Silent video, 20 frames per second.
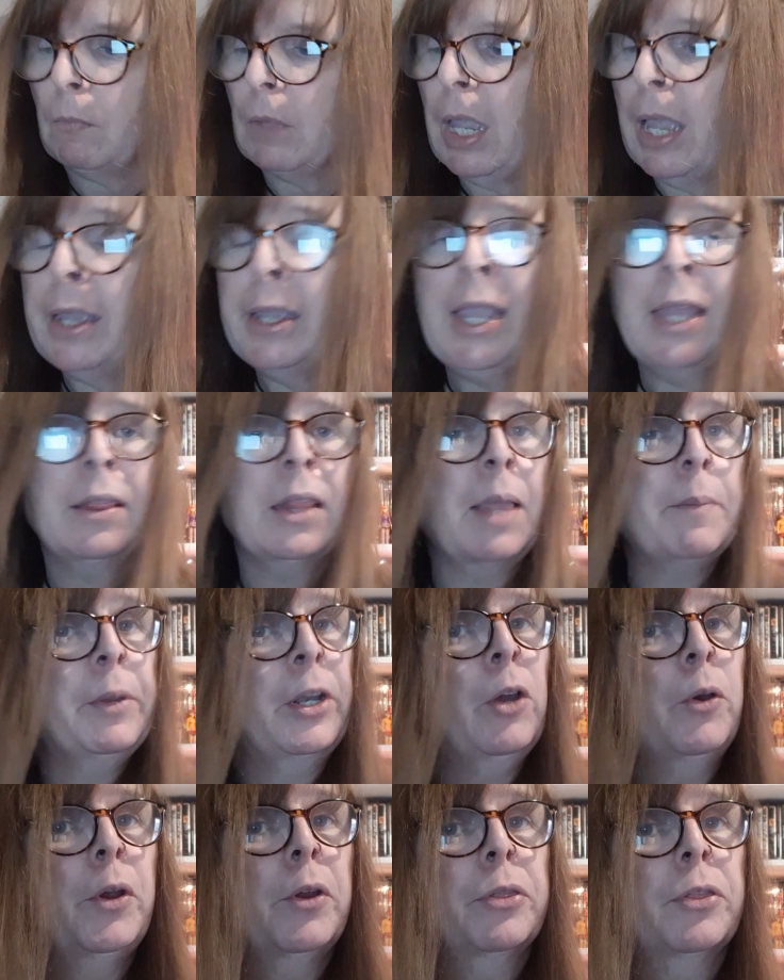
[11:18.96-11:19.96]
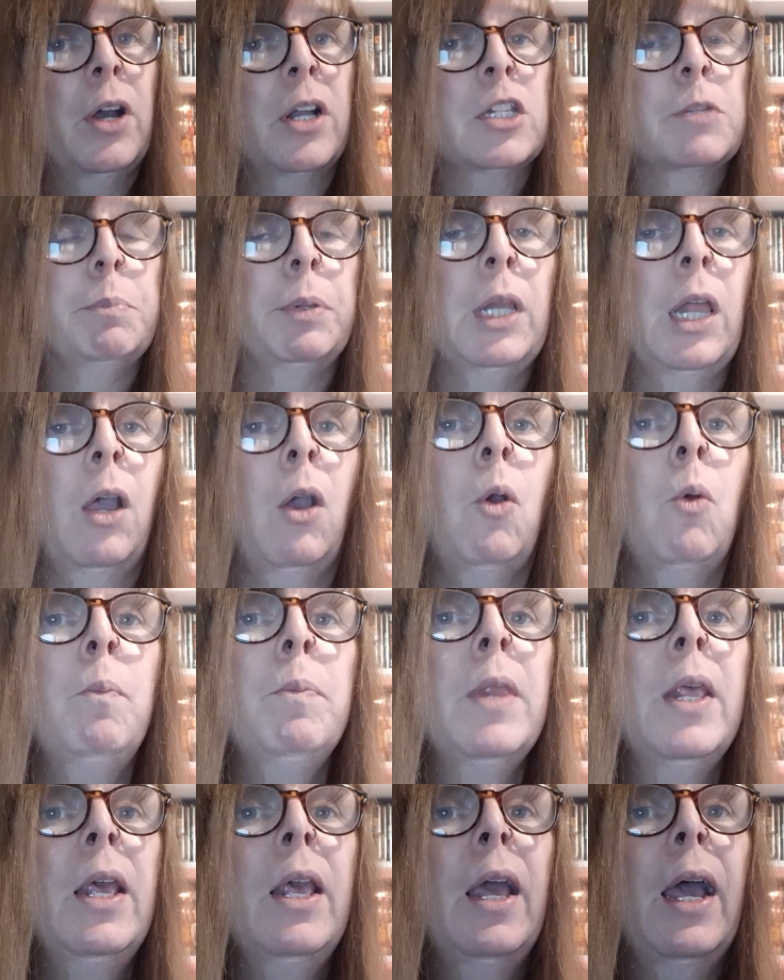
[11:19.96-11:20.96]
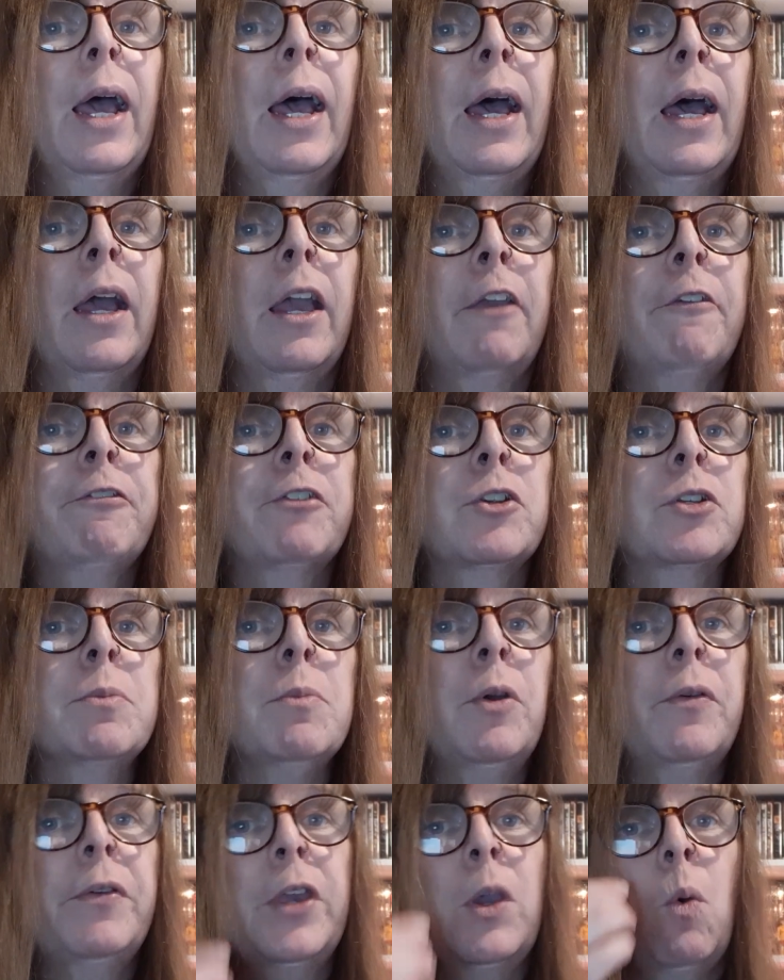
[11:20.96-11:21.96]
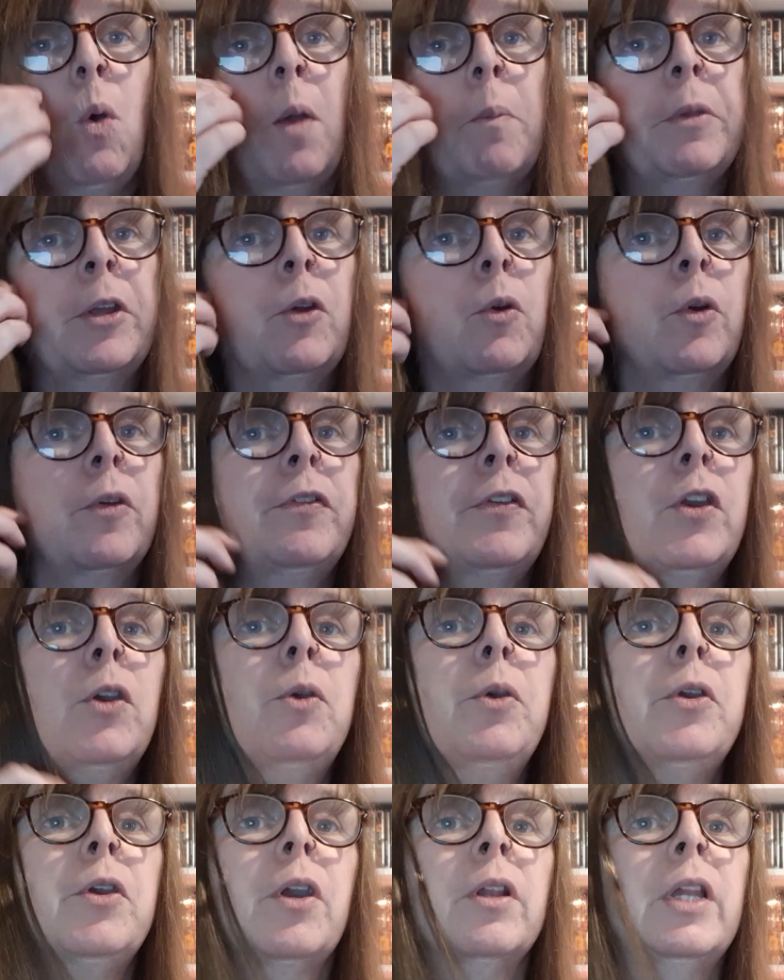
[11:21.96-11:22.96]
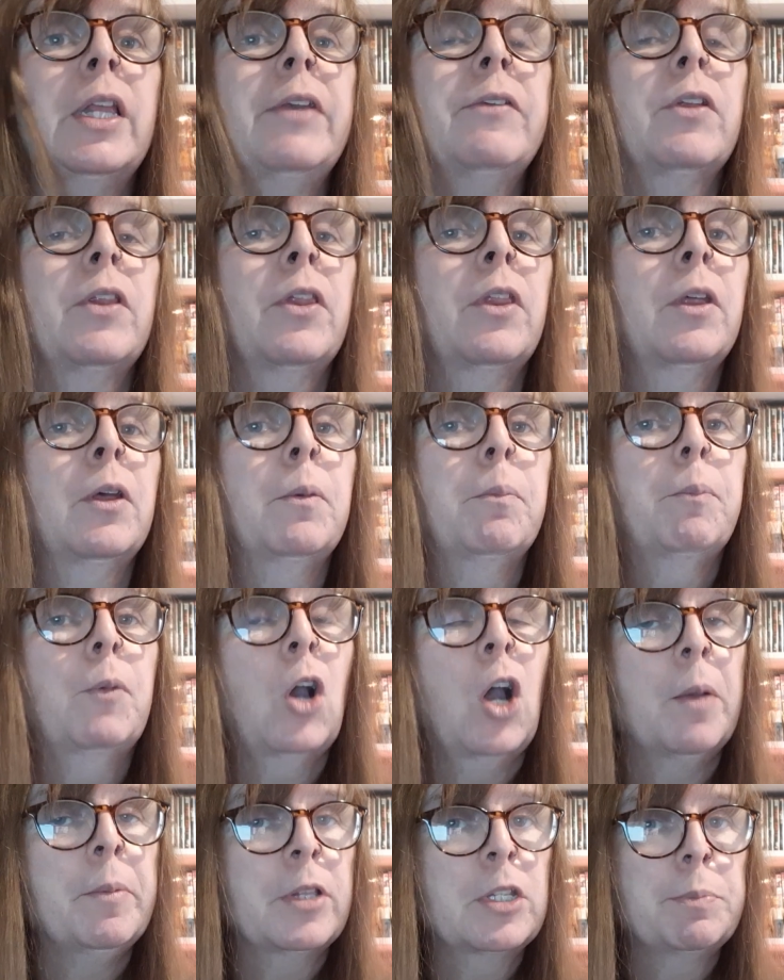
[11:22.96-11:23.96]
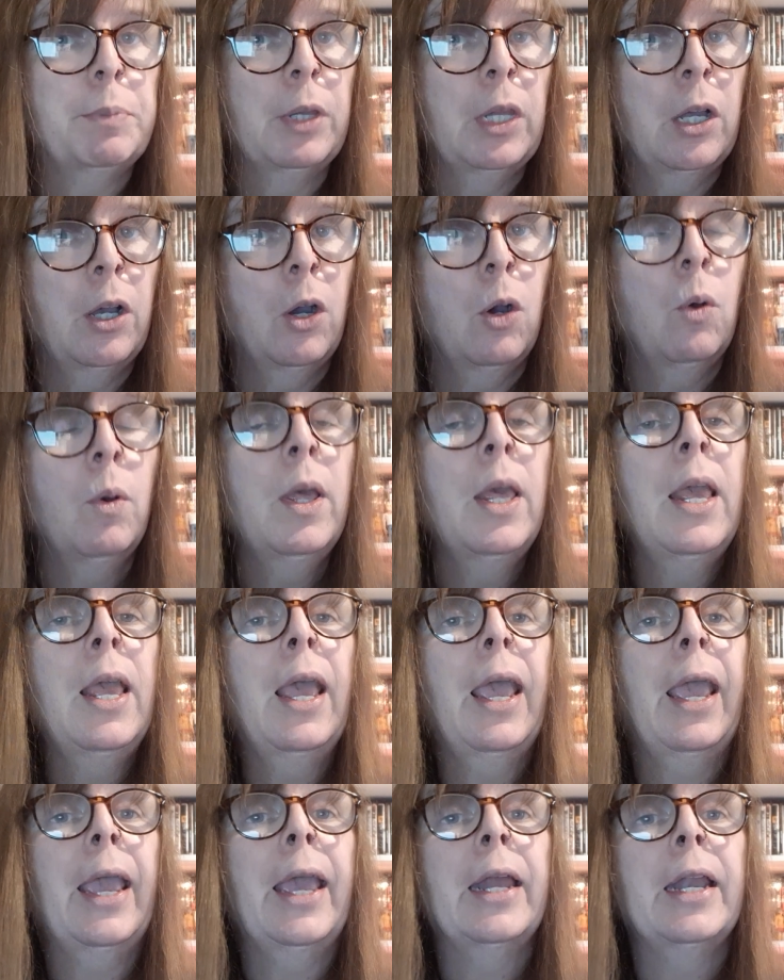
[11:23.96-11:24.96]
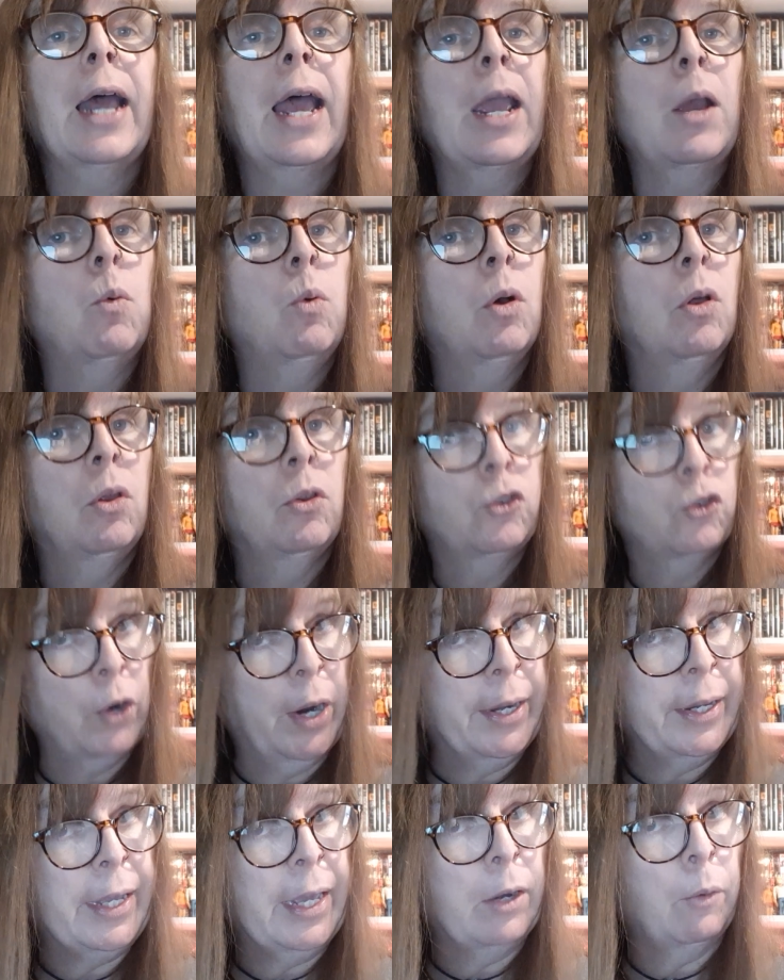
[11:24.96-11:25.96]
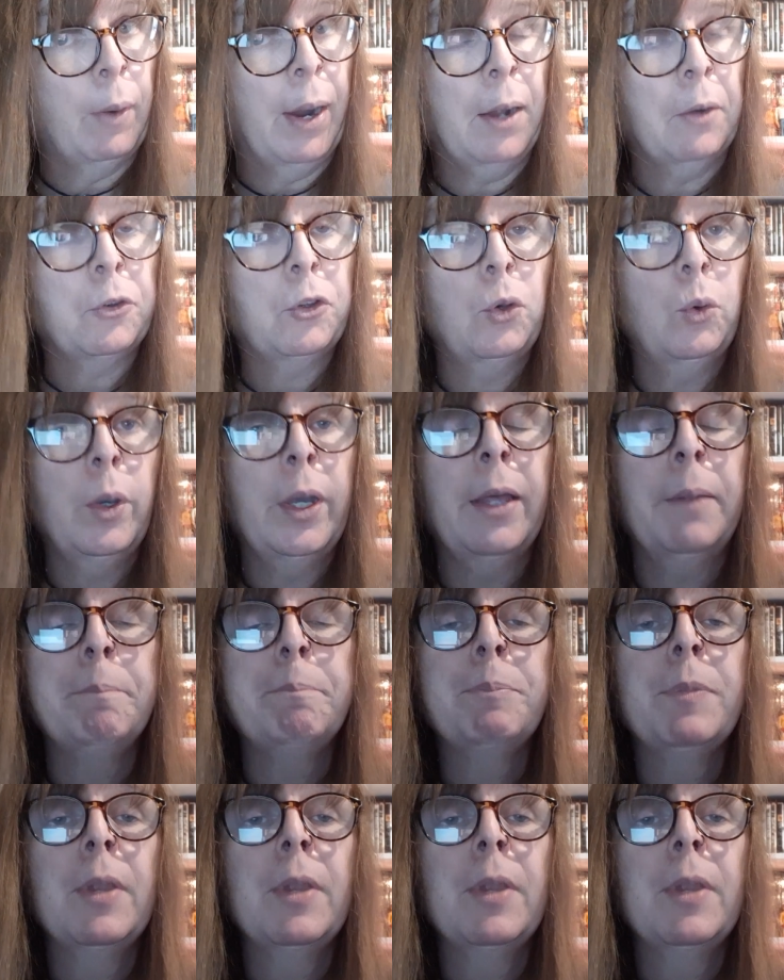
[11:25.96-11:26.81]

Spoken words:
Again, let me know your thoughts below. If there's a movie you want me to review, you can leave it in the comments below, and I will try to get around to it.